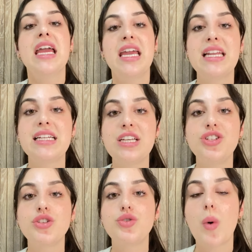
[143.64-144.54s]
In
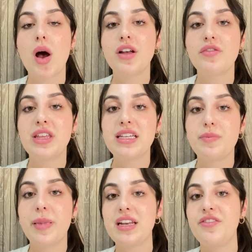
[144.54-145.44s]
addition to all of these
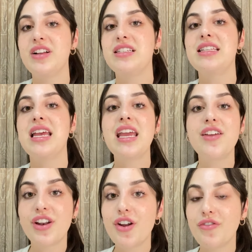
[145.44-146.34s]
benefits, they
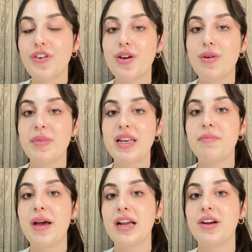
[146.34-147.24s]
even offer you a
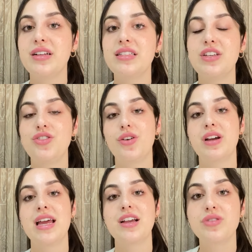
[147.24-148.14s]
money-back guarantee, so you
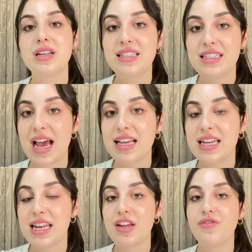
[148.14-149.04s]
can actually test
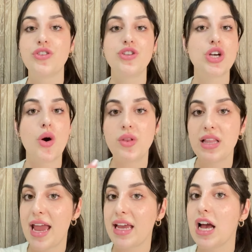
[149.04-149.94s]
it, and if you
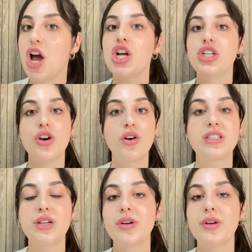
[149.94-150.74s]
don't see